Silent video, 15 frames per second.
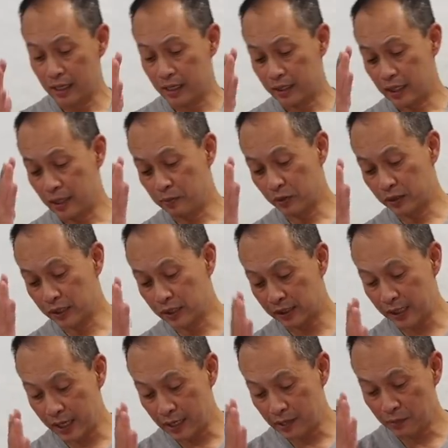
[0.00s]
they put the
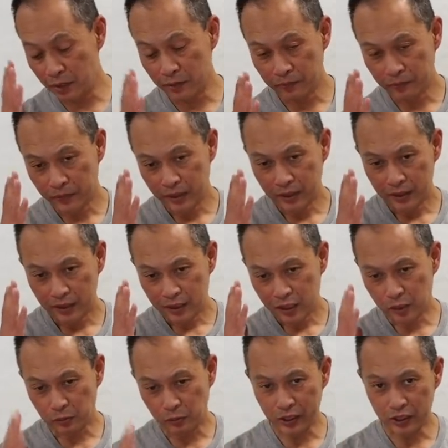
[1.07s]
same
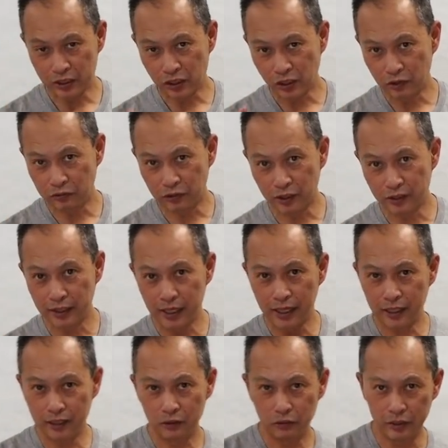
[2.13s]
springs on the front
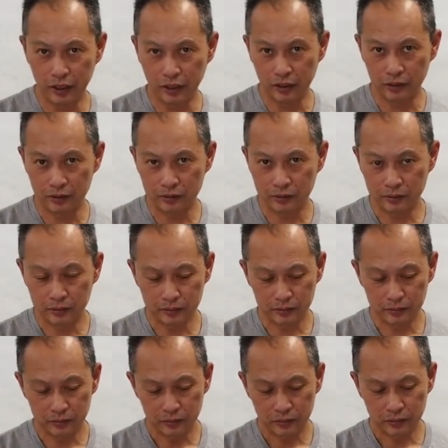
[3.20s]
and the rear.
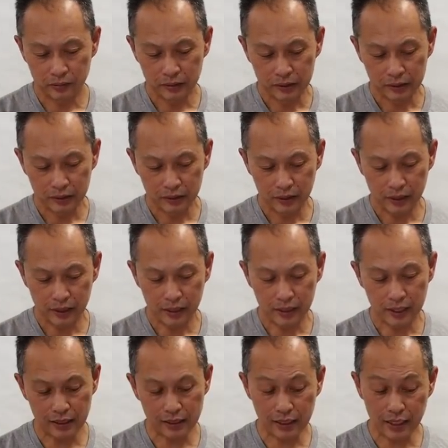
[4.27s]
And
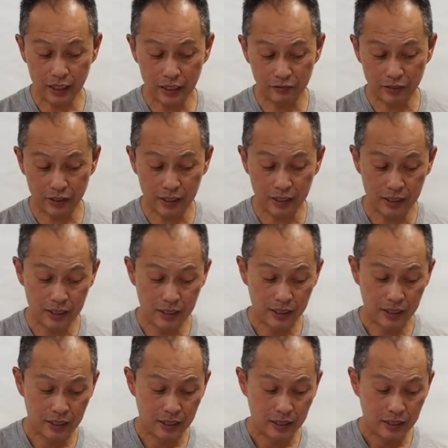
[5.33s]
that's kind of a,
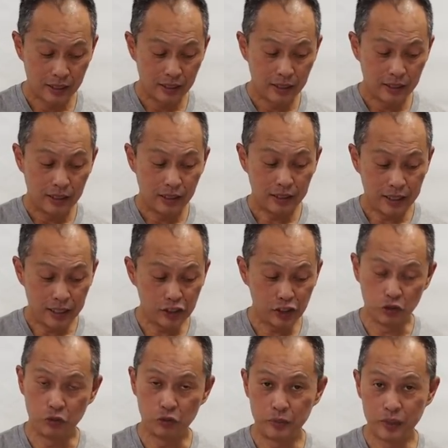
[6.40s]
an
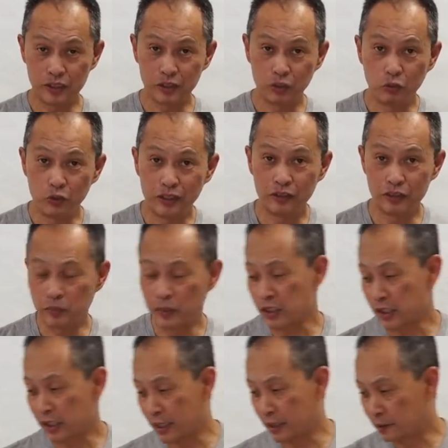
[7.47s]
issue because the rear is much
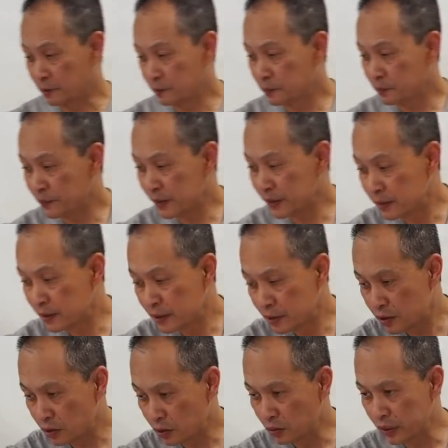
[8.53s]
lighter.
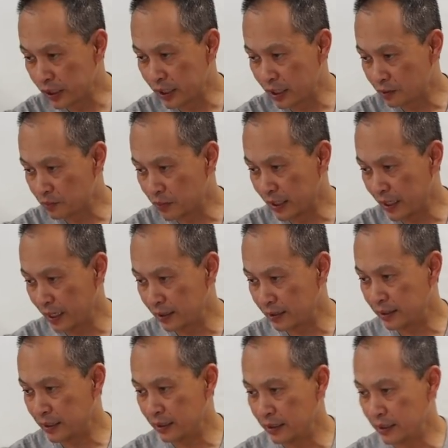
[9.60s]
So looking at my
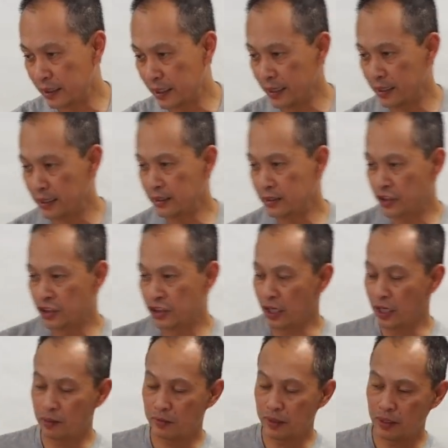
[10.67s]
handy-dandy cage,
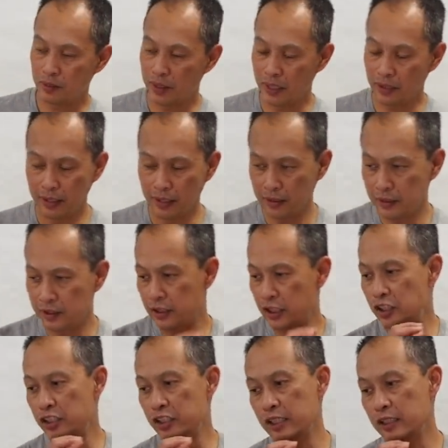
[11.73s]
uh, my, my handy
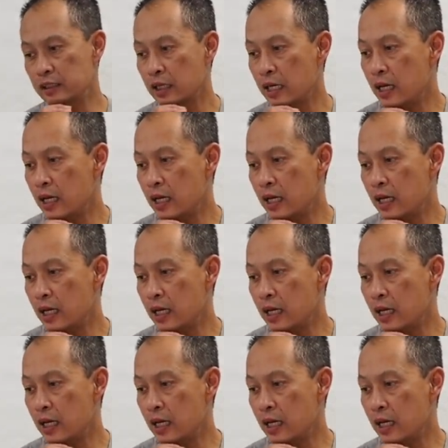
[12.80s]
cheat sheet,